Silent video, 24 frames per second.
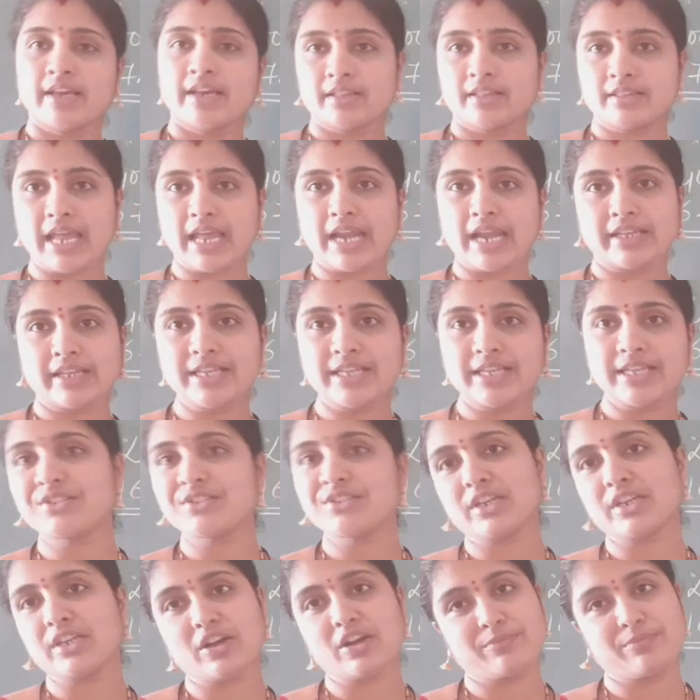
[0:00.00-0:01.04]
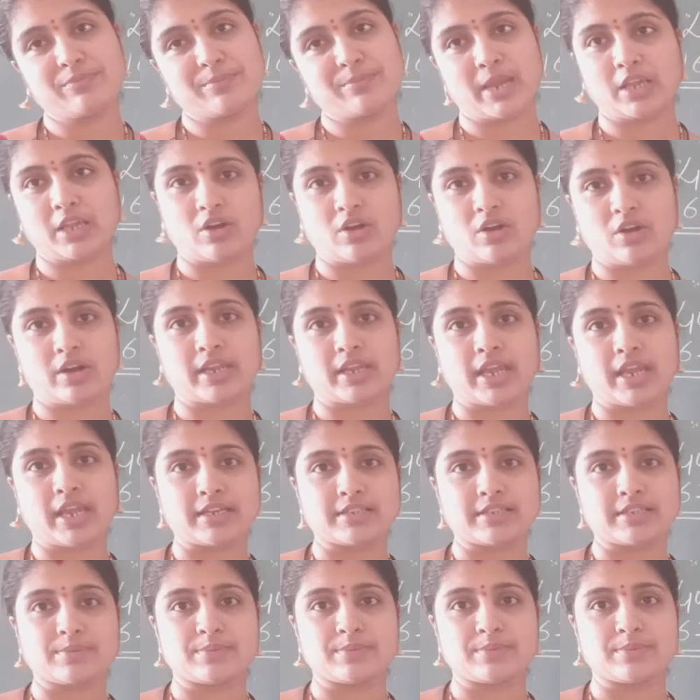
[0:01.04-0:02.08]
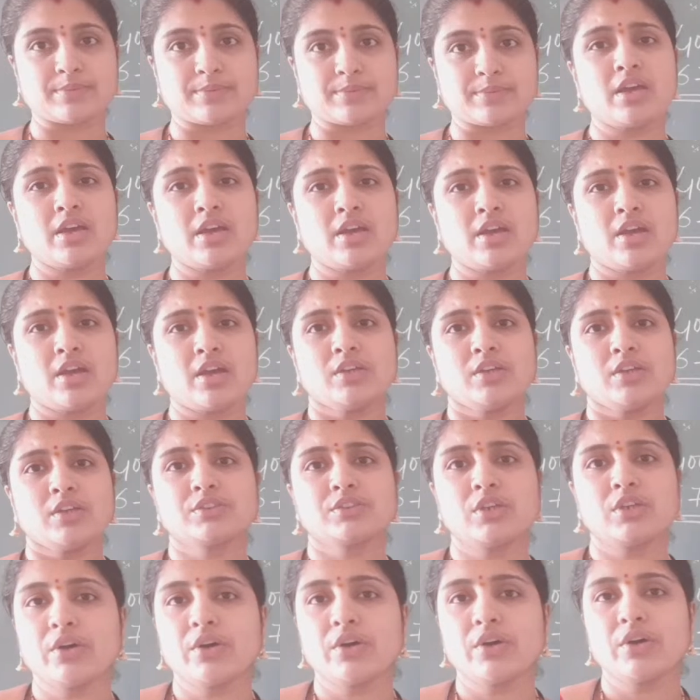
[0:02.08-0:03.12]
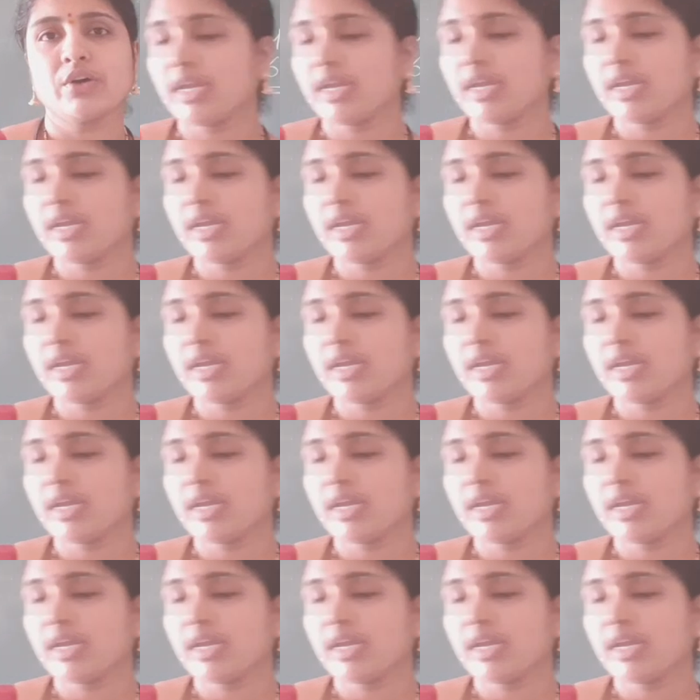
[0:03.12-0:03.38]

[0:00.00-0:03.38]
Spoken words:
that history of microorganisms. So